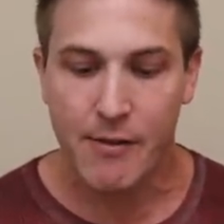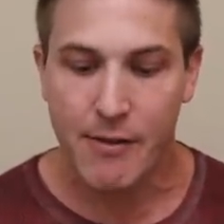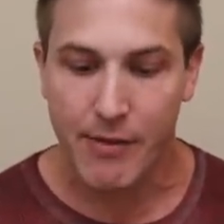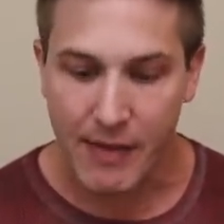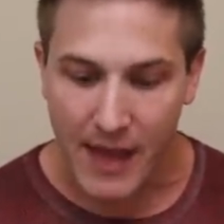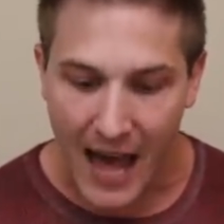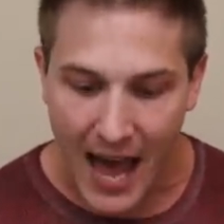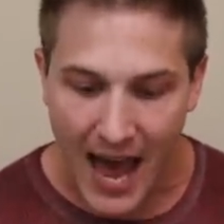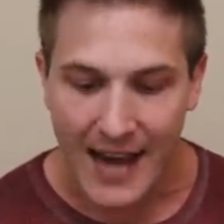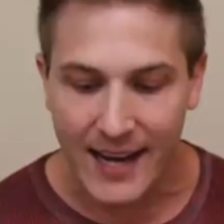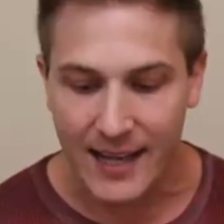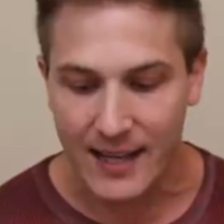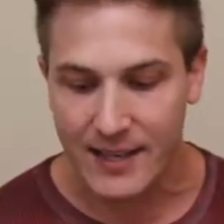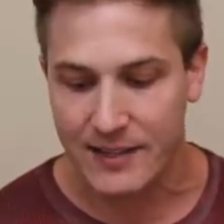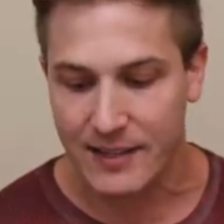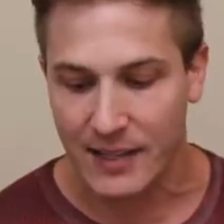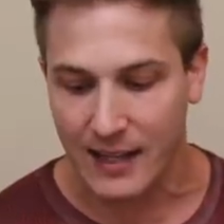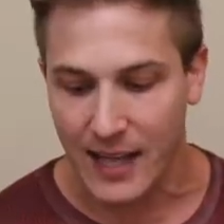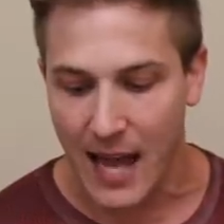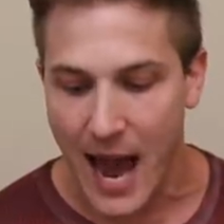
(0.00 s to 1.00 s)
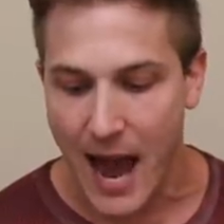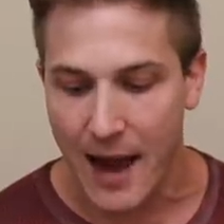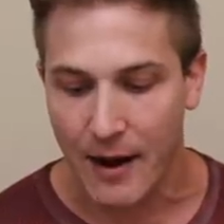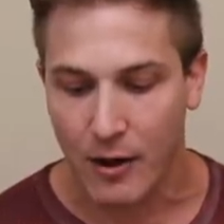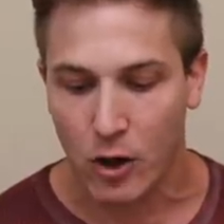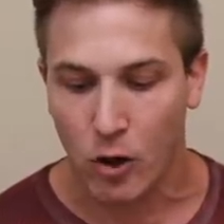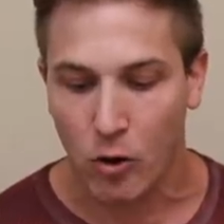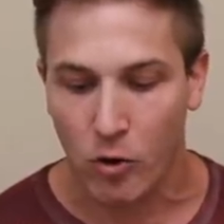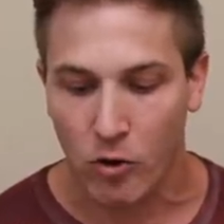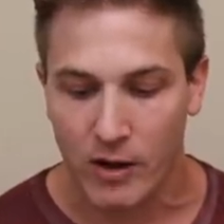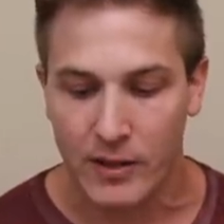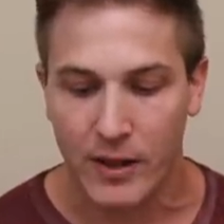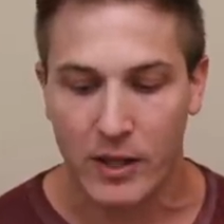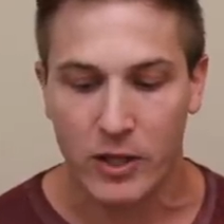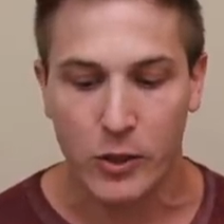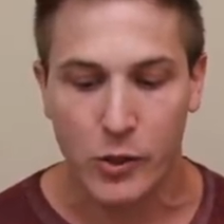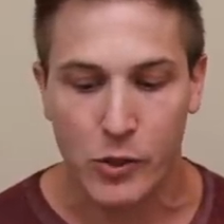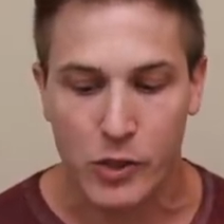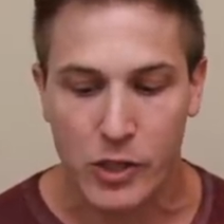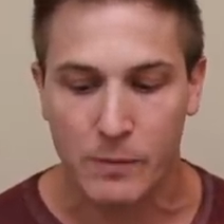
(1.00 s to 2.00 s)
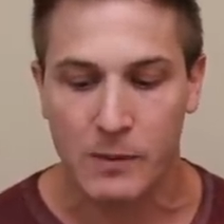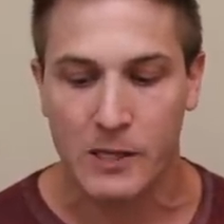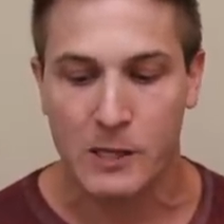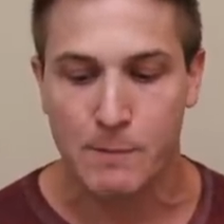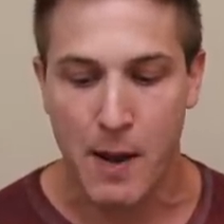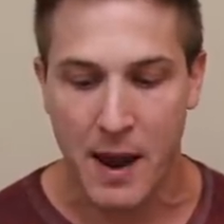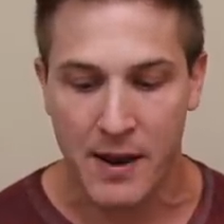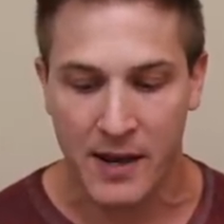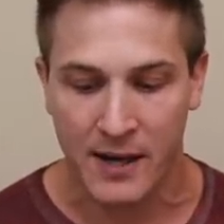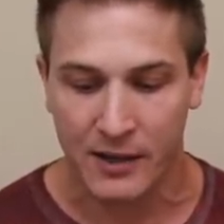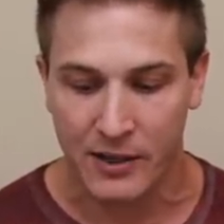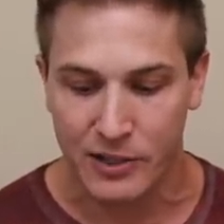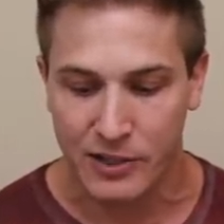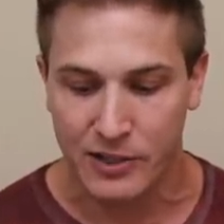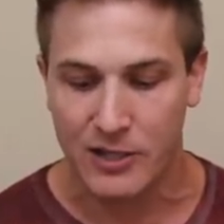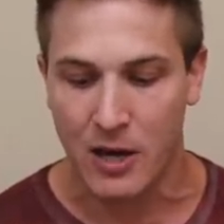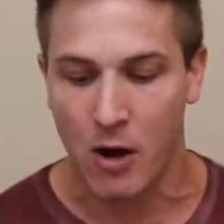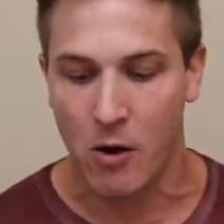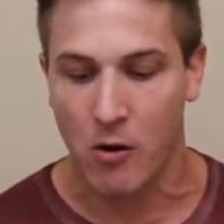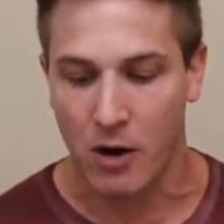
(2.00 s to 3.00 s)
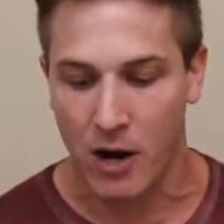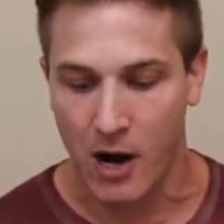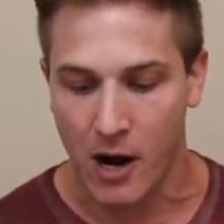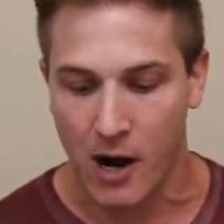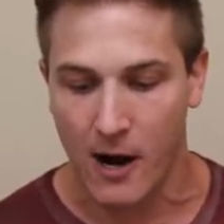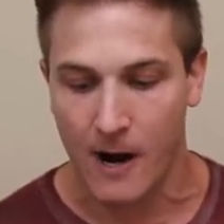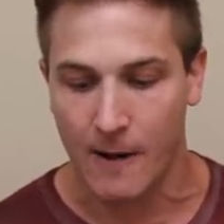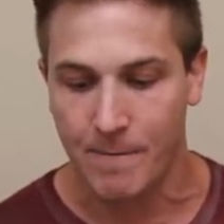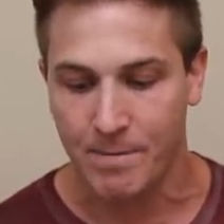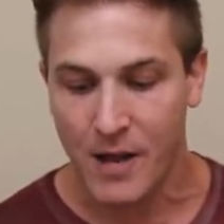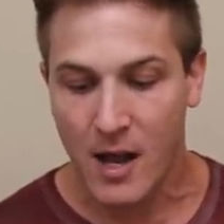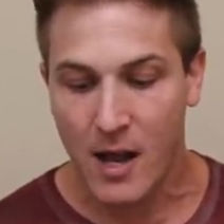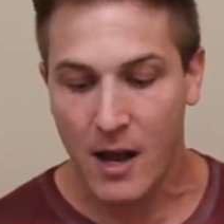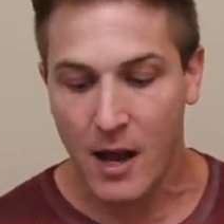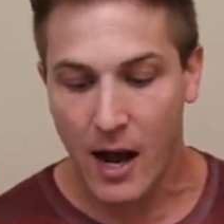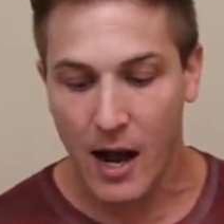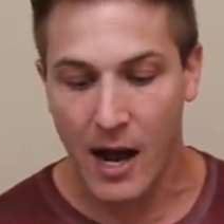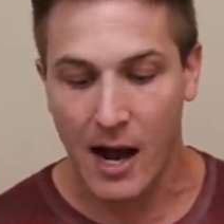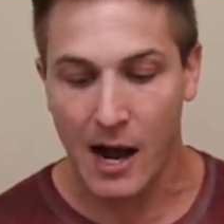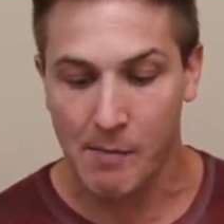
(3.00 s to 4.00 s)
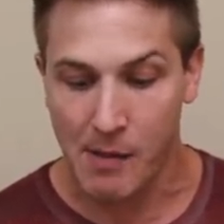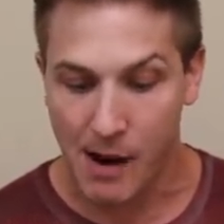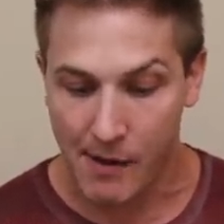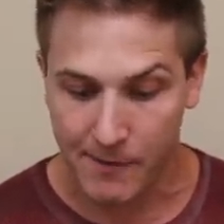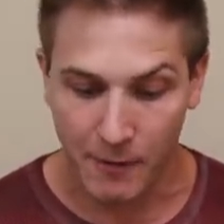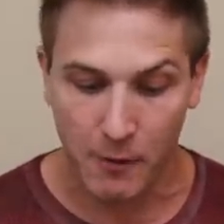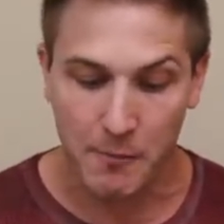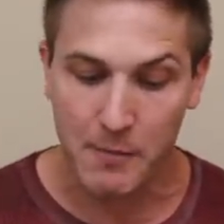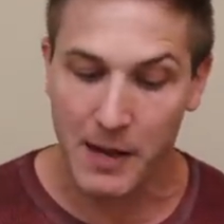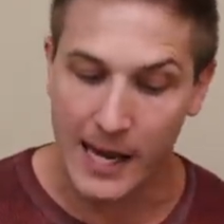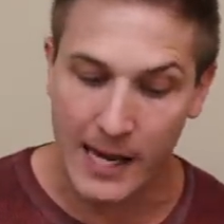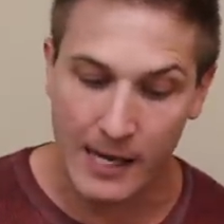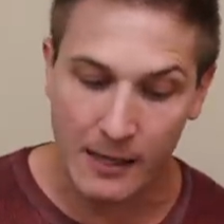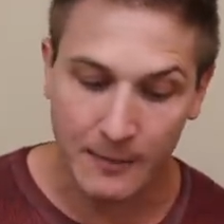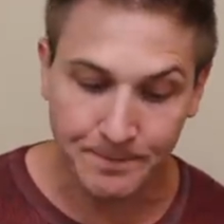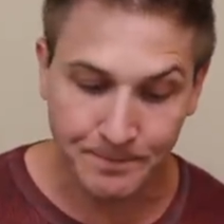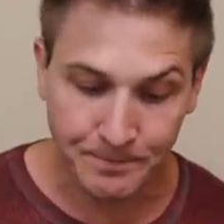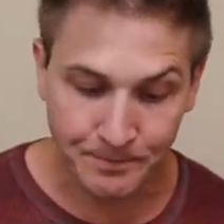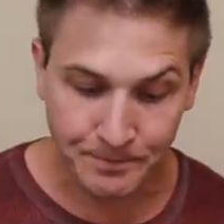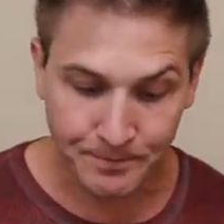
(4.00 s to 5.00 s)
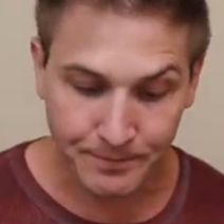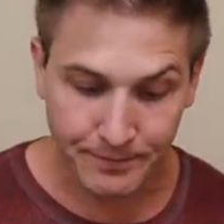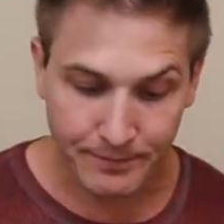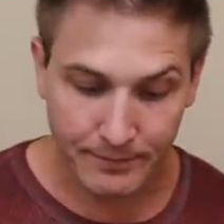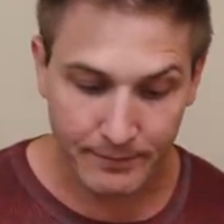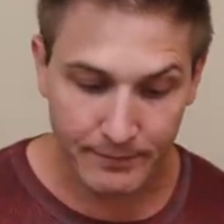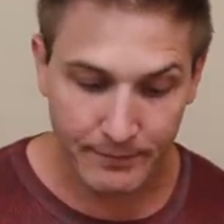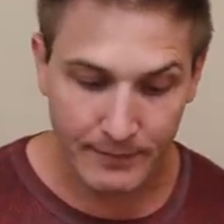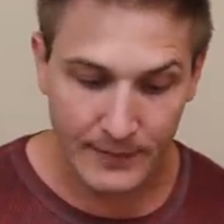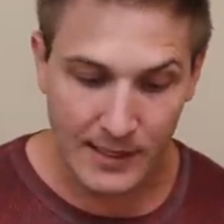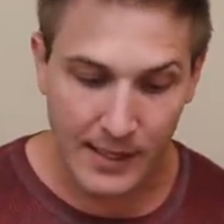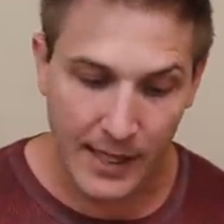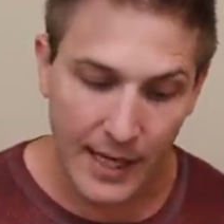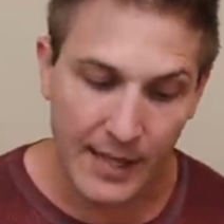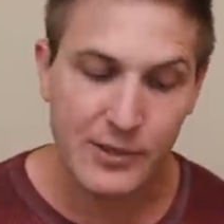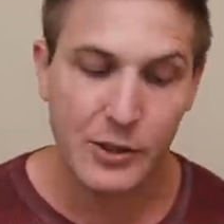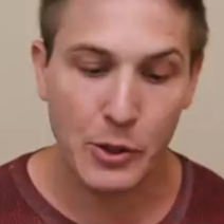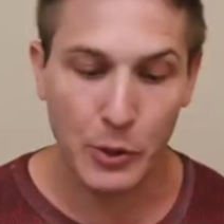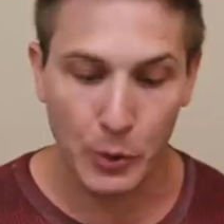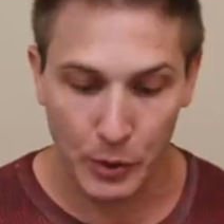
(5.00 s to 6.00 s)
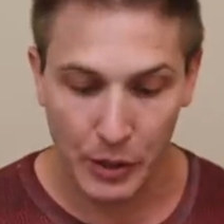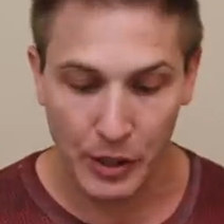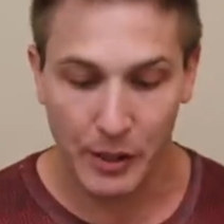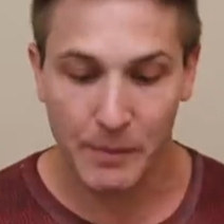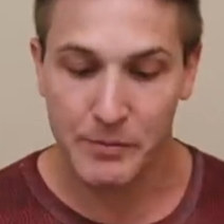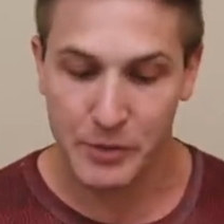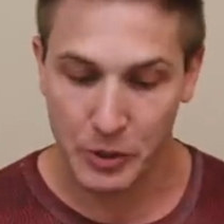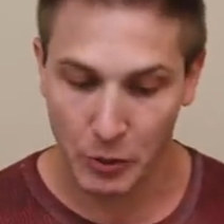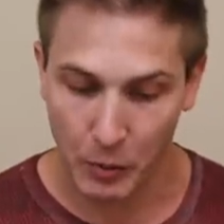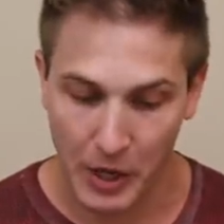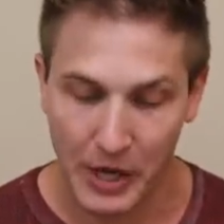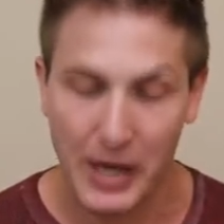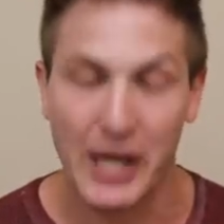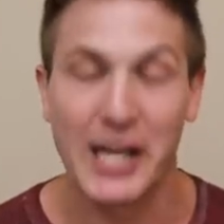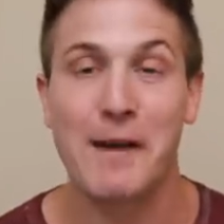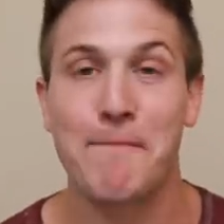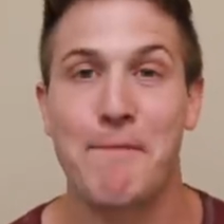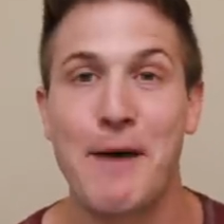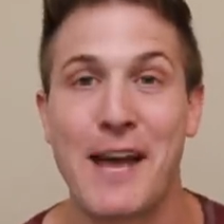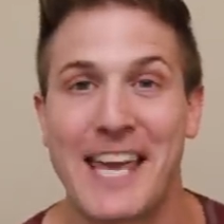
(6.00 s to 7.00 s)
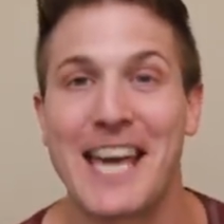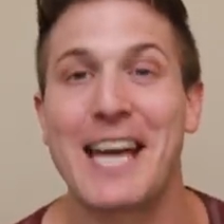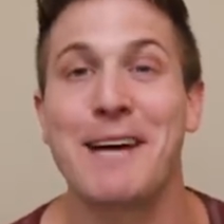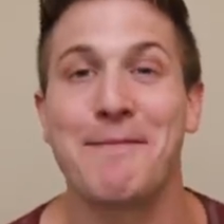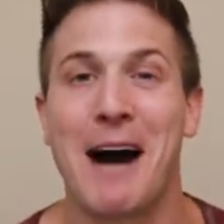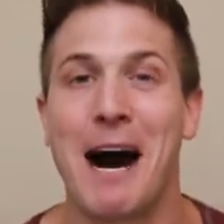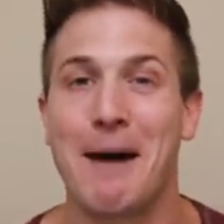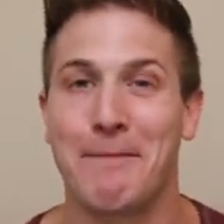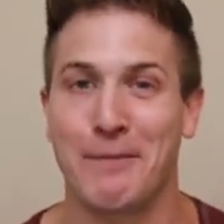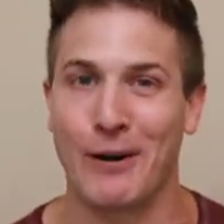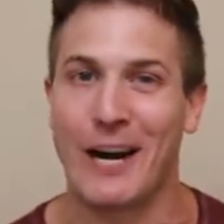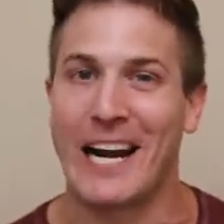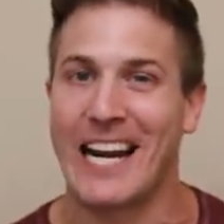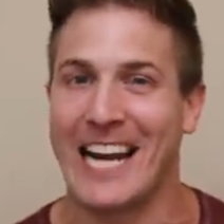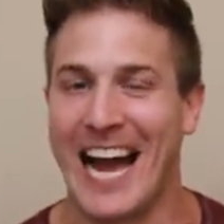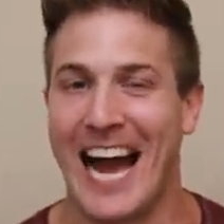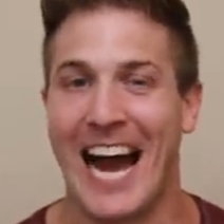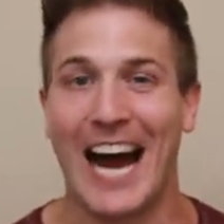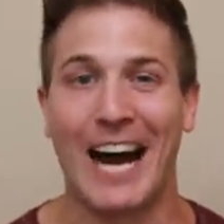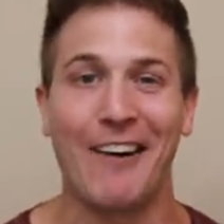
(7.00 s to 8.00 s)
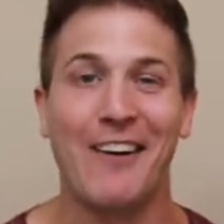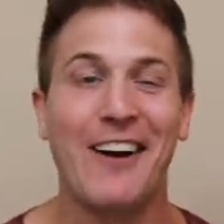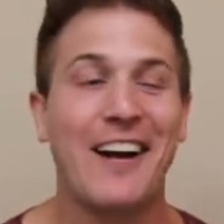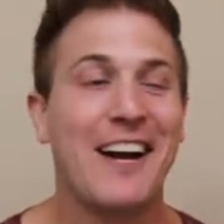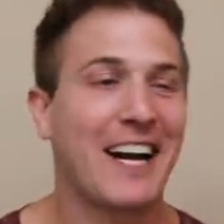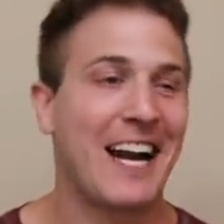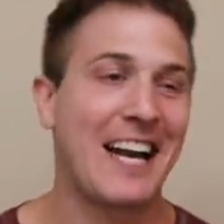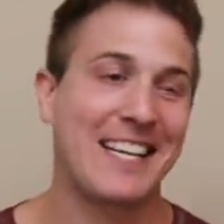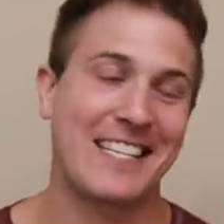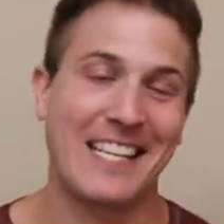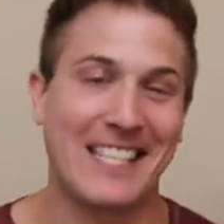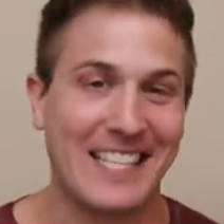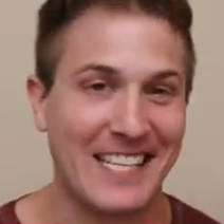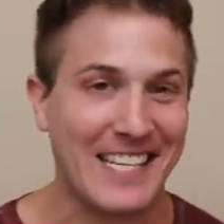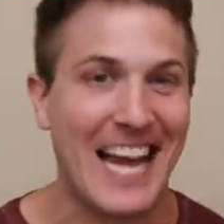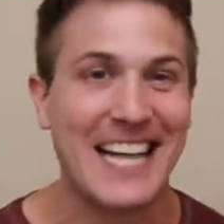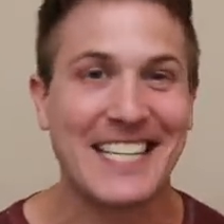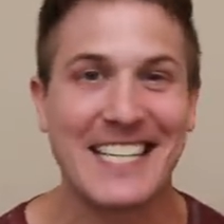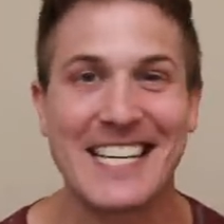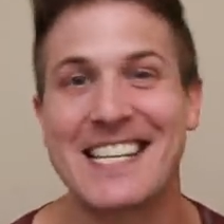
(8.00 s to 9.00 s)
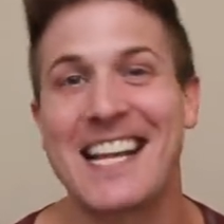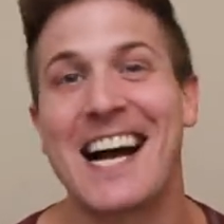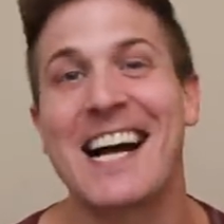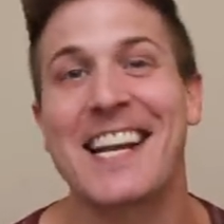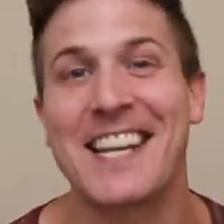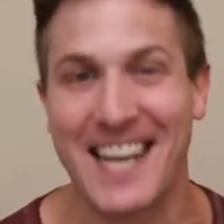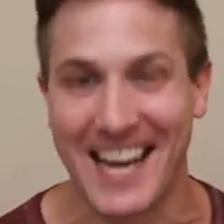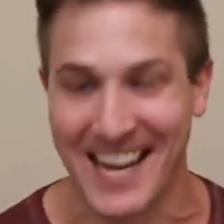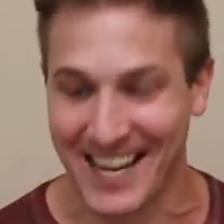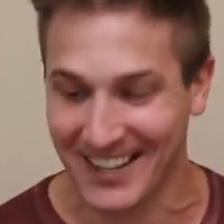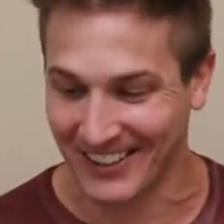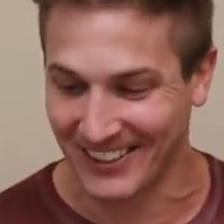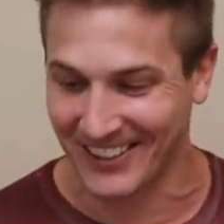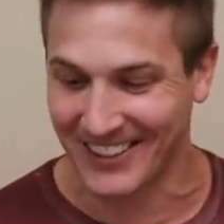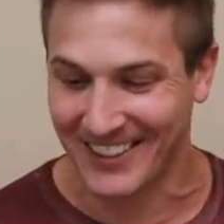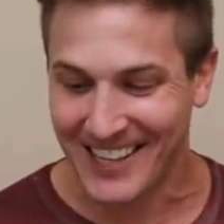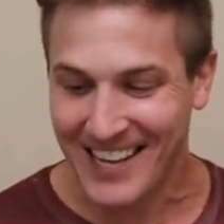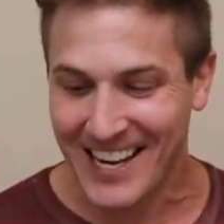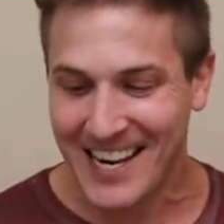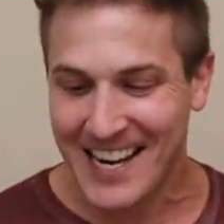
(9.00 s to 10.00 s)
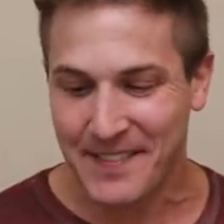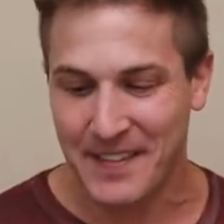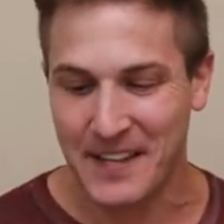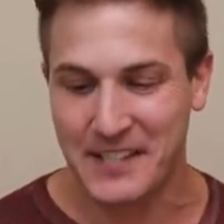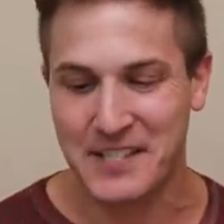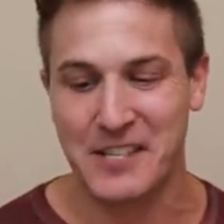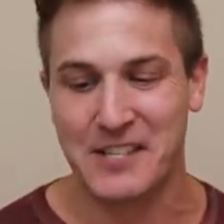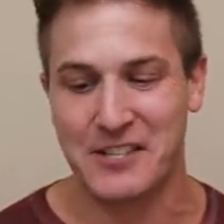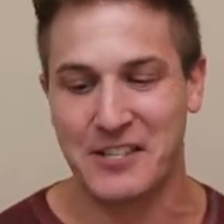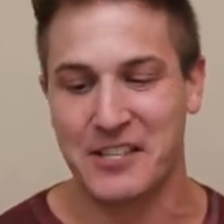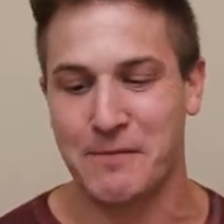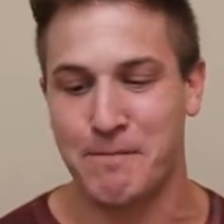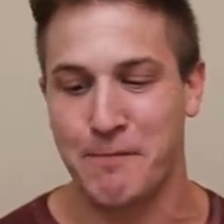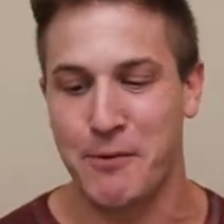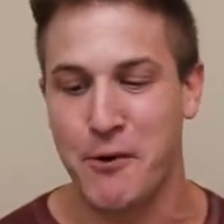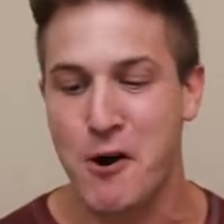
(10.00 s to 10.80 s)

that is the category that you should be spending the stone on. Uh, but for me, it's cooler. So we're gonna pick him up right now, because it's a, it's a done deal. This is just